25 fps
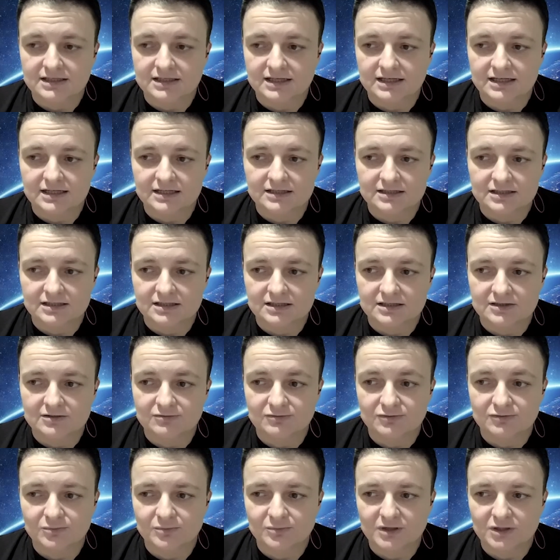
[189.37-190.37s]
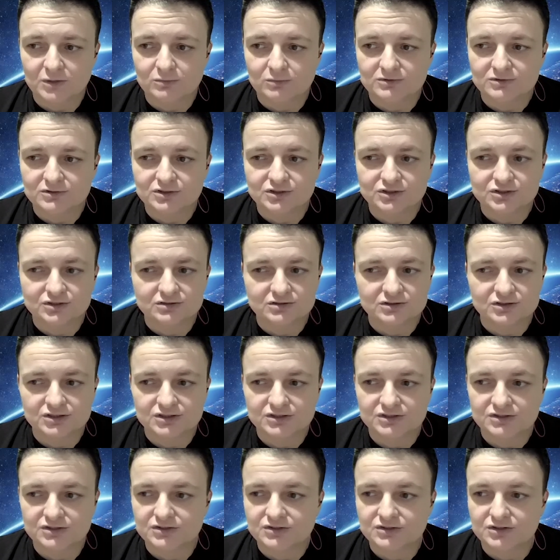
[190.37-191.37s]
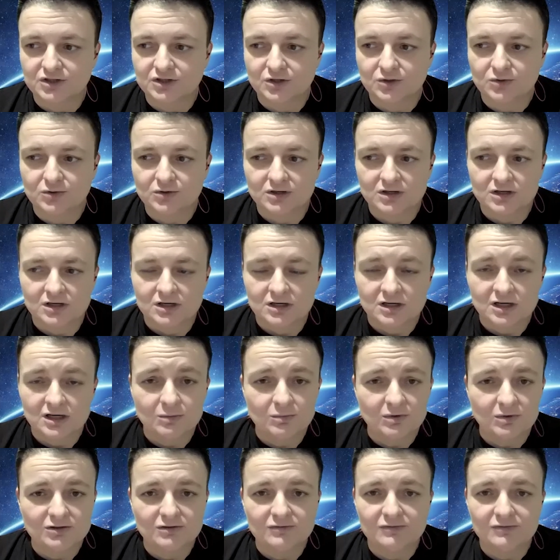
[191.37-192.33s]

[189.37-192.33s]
And for me, it was just about